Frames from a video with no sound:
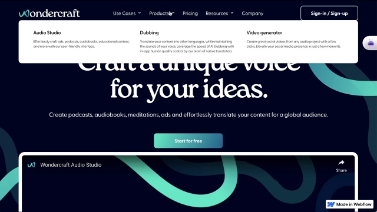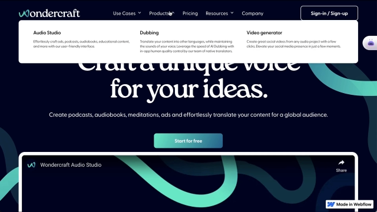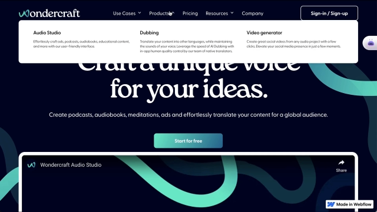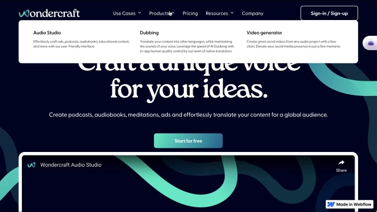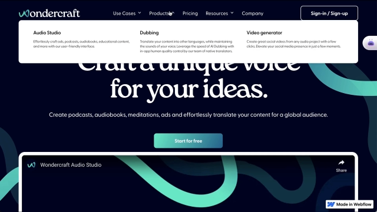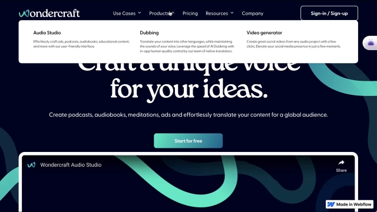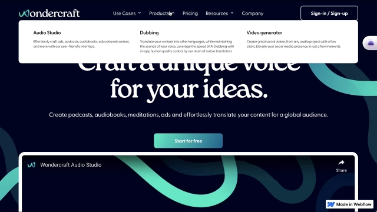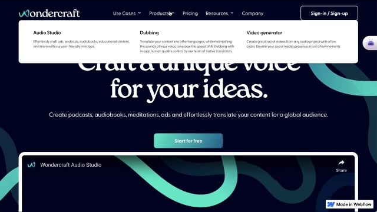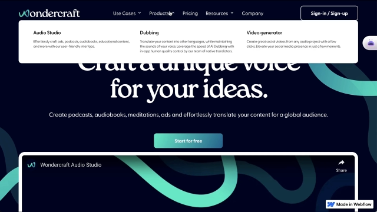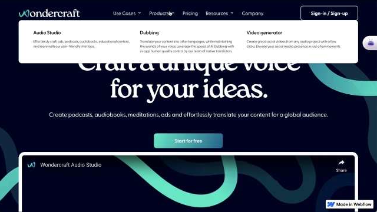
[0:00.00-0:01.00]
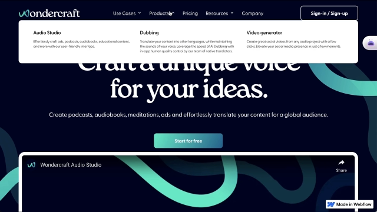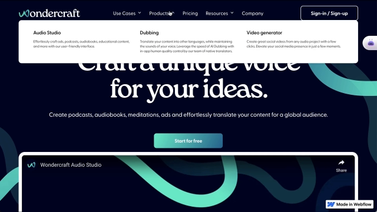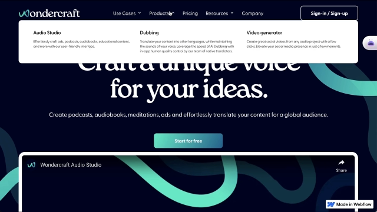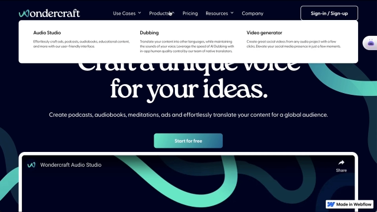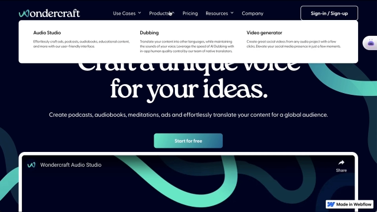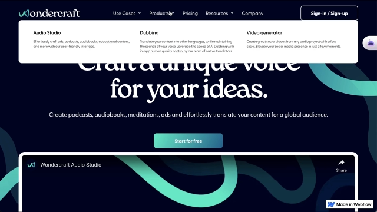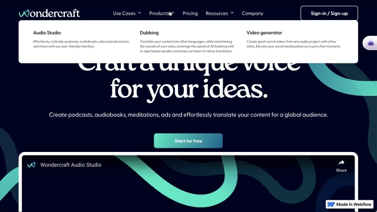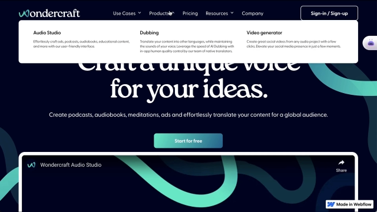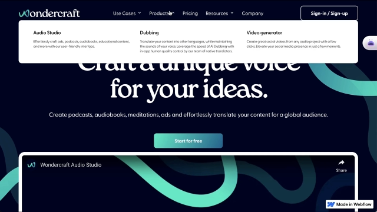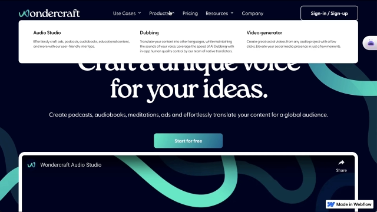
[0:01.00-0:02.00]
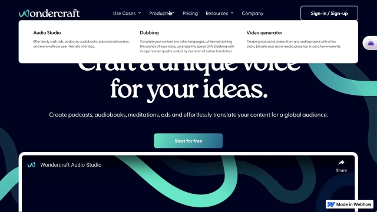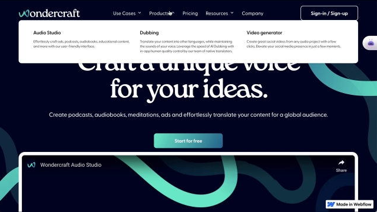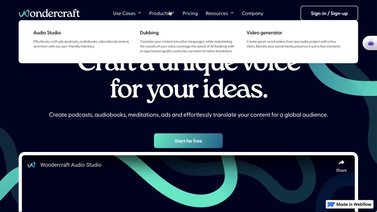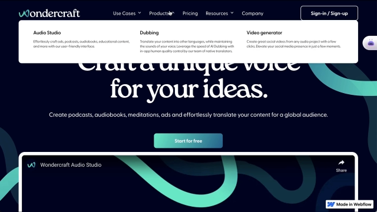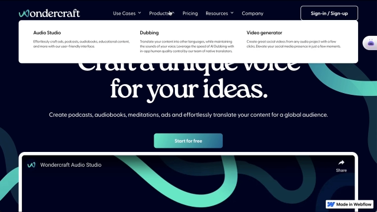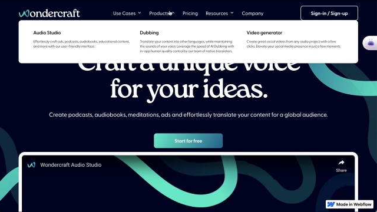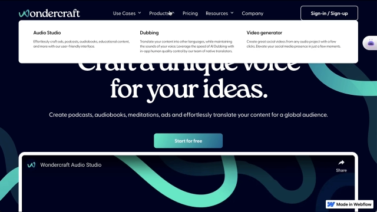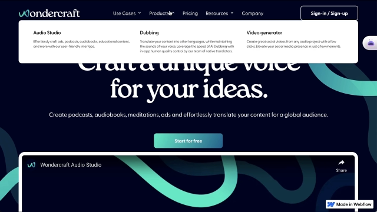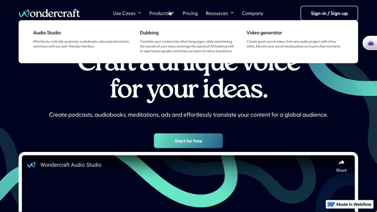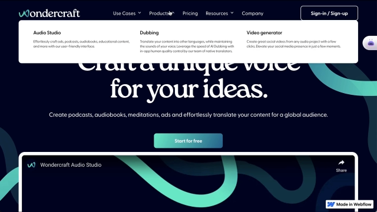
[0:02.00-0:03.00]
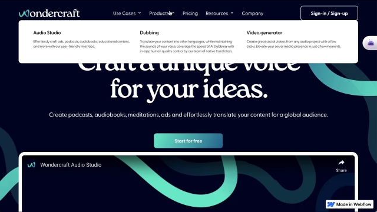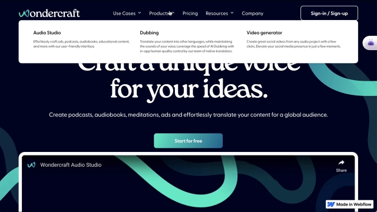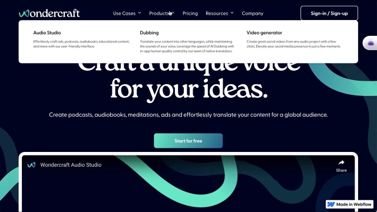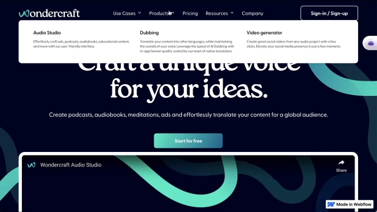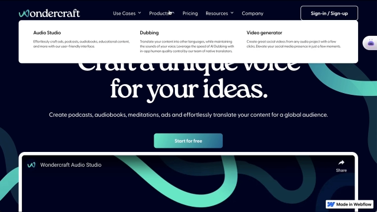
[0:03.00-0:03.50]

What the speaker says: (no speaker visible)